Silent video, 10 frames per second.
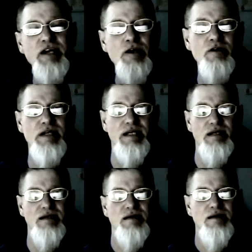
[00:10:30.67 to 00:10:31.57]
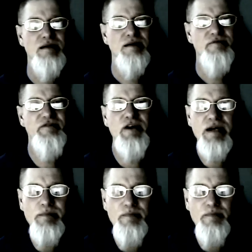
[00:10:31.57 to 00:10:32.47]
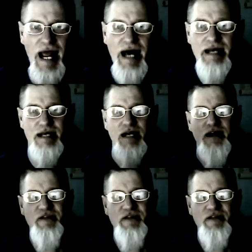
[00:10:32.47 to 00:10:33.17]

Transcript: fearing, fearing man.